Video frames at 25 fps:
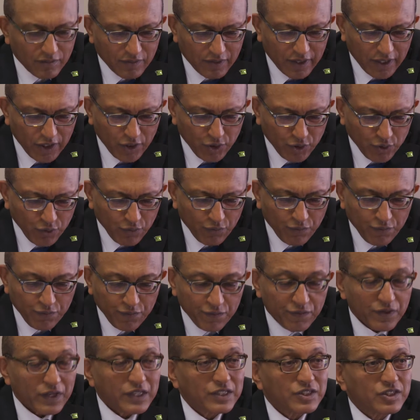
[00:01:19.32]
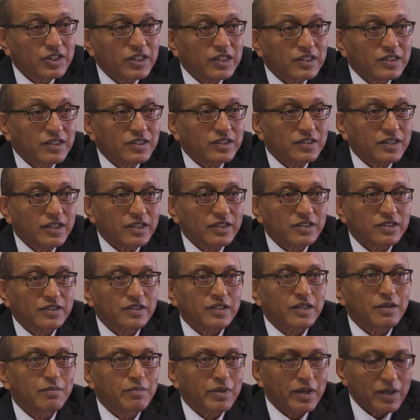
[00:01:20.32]
issue of fragility is
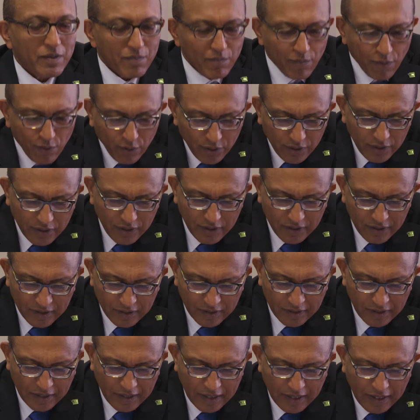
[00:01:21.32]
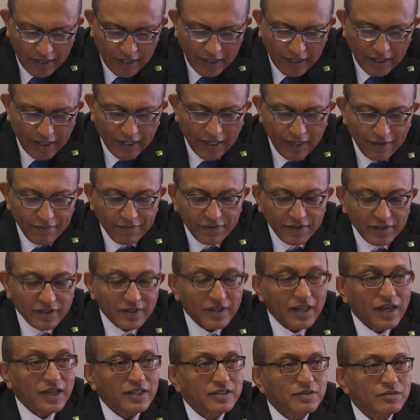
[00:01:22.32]
extremely important,
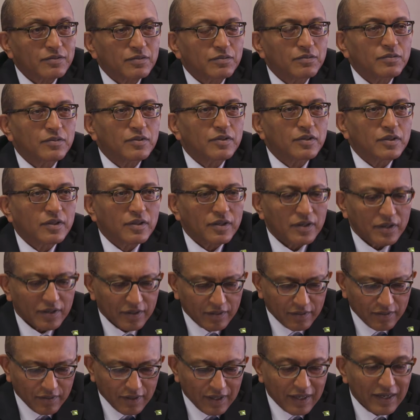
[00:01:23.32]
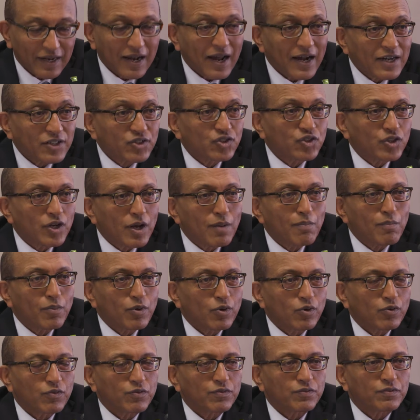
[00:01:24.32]
given that a large
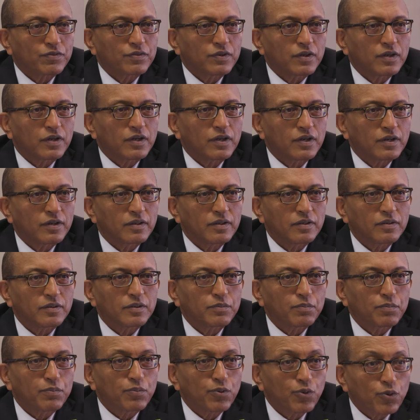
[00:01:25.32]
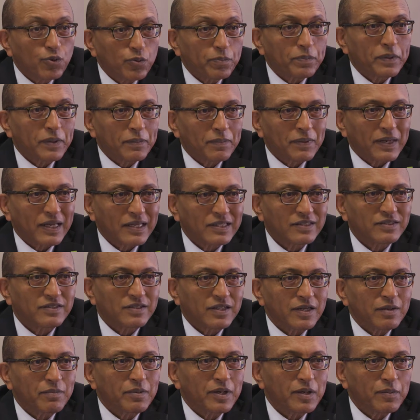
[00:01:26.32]
number of poor people,
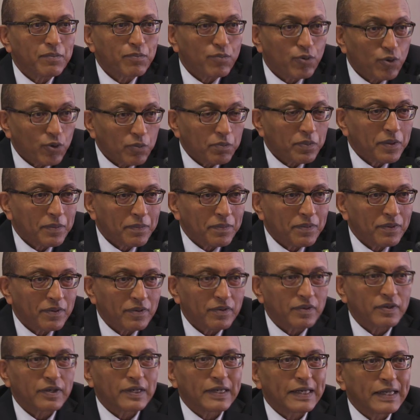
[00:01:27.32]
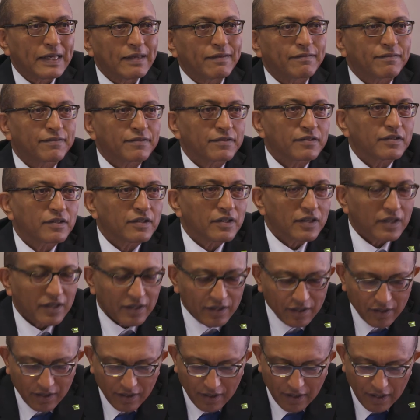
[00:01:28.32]
extremely poor people, live
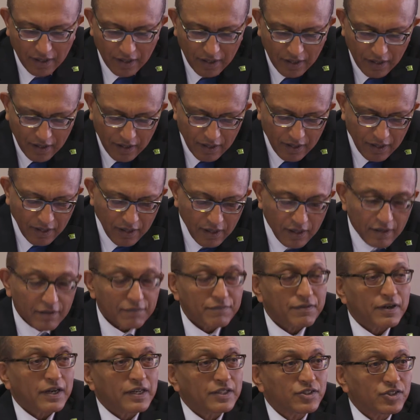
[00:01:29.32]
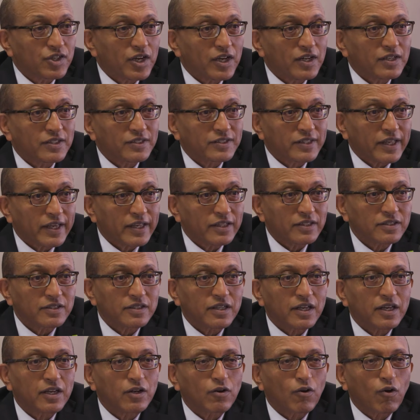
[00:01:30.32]
in fragile
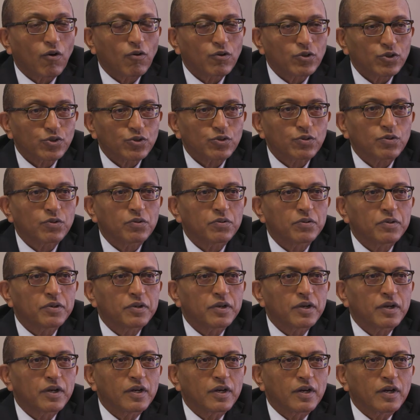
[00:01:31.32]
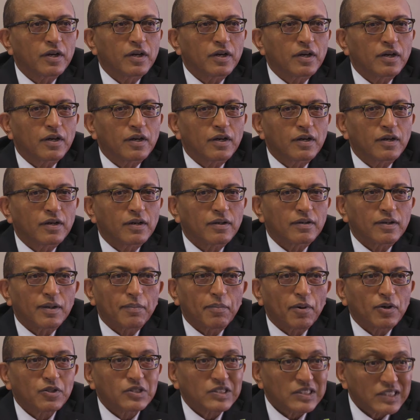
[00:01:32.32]
states, and also about